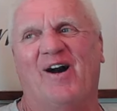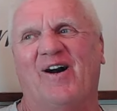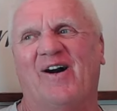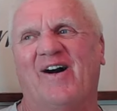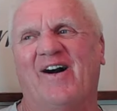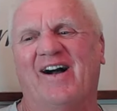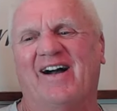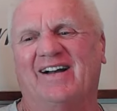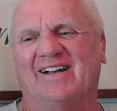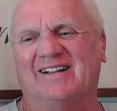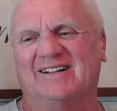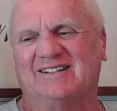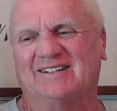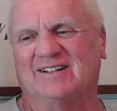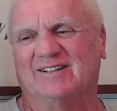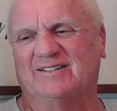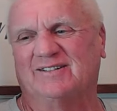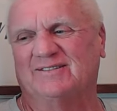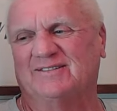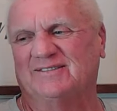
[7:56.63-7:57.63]

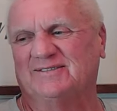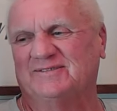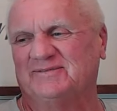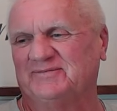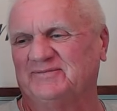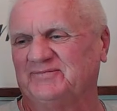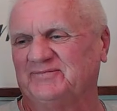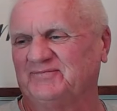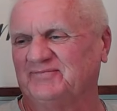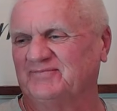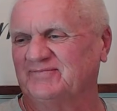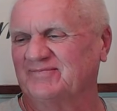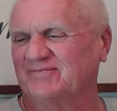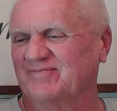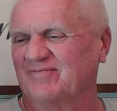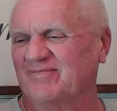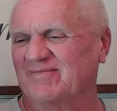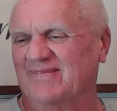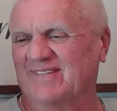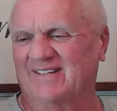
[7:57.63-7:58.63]

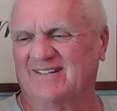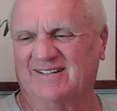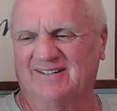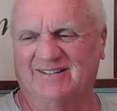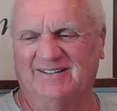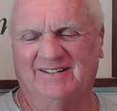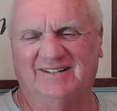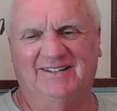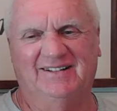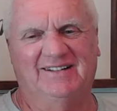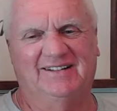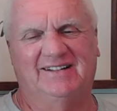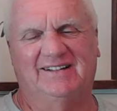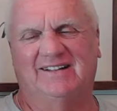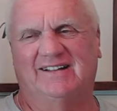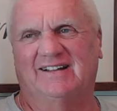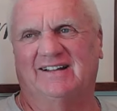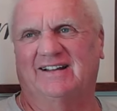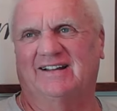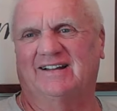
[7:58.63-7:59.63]
(not speaking)